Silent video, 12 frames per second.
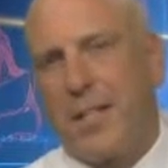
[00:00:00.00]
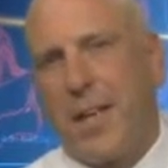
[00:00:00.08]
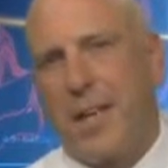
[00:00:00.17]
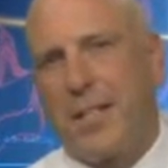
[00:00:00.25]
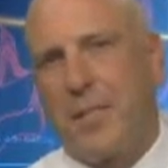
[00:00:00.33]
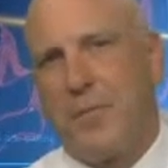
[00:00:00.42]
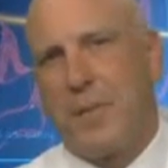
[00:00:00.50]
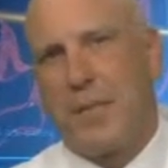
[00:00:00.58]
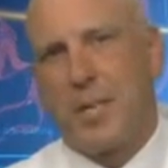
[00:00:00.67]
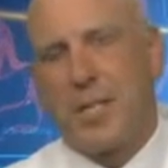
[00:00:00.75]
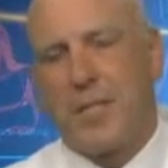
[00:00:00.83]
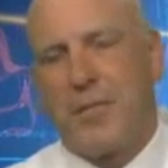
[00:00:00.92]
scientific
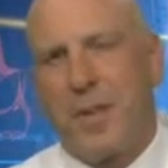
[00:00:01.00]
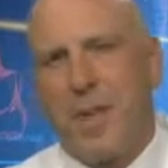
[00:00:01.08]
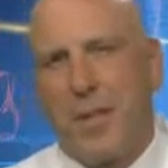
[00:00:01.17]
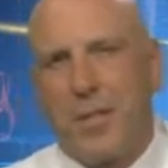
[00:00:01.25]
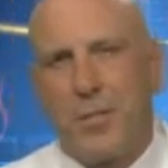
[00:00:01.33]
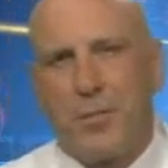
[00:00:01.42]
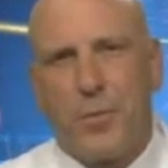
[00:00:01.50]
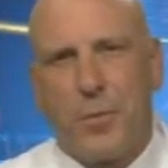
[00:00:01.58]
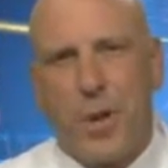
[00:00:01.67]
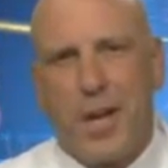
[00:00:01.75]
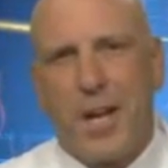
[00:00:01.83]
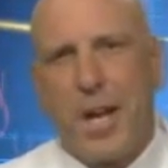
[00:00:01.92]
justification for
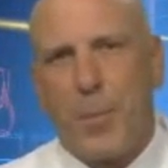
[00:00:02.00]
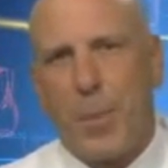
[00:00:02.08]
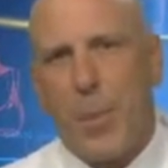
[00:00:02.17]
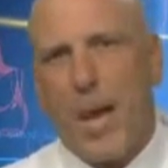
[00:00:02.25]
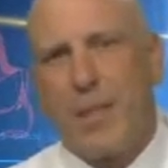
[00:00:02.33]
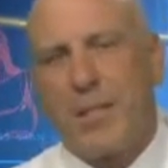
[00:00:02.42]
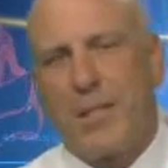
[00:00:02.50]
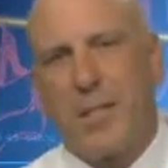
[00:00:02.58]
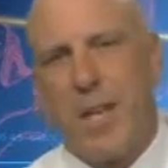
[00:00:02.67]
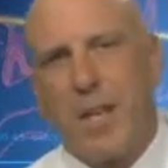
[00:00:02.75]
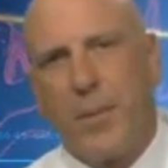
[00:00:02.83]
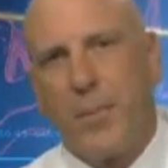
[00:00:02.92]
what I'm about to
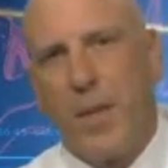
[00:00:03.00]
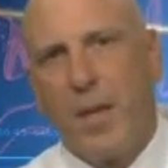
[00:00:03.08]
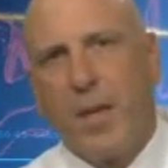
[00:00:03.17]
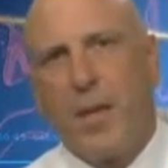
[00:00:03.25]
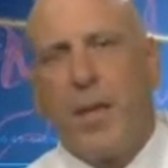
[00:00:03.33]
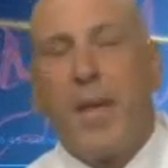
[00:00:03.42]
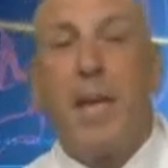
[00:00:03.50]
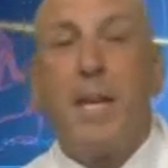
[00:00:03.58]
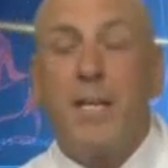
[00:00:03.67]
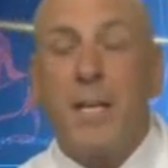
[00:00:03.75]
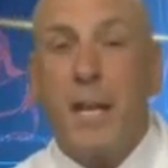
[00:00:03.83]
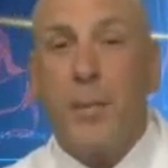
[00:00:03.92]
tell you.
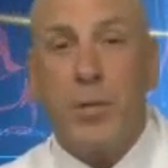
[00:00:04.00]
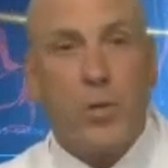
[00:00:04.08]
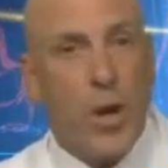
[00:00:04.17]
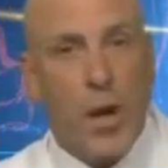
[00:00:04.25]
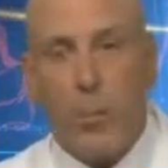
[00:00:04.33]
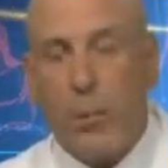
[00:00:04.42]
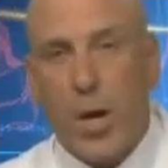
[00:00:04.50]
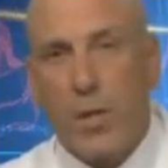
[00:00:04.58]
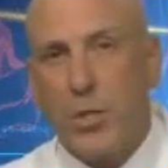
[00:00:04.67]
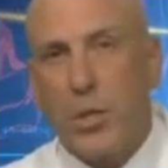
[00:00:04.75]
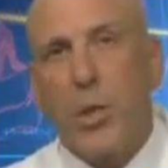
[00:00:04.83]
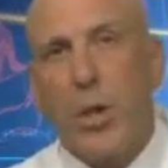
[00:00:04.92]
Anytime you try a BruxZir